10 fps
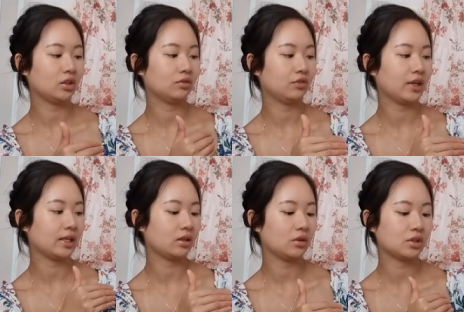can fit
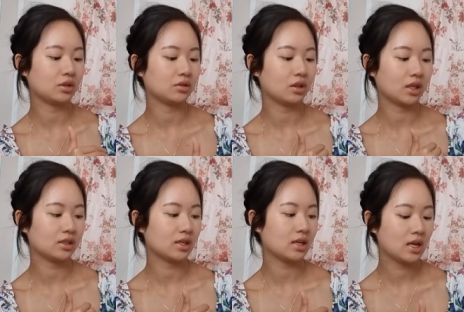in loads and loads of
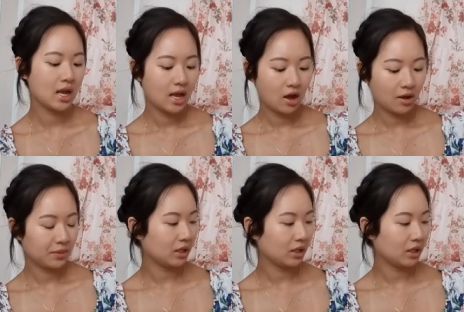things in um,